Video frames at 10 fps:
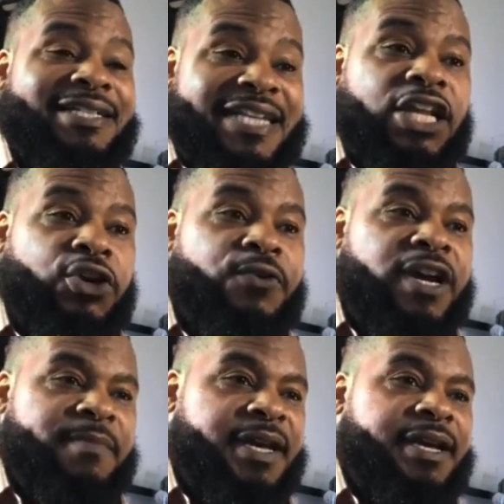
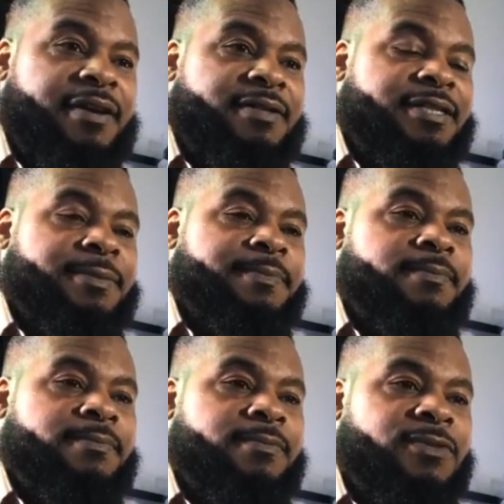Telegram account,
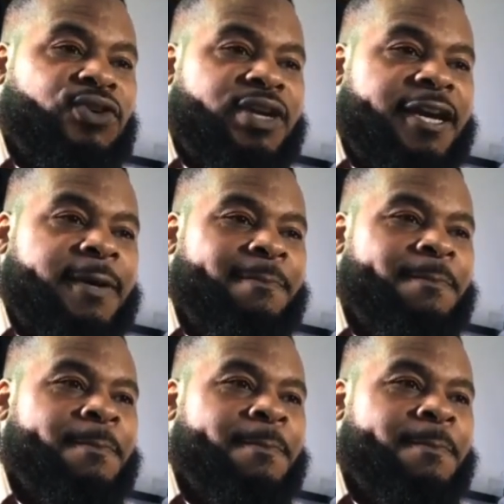okay?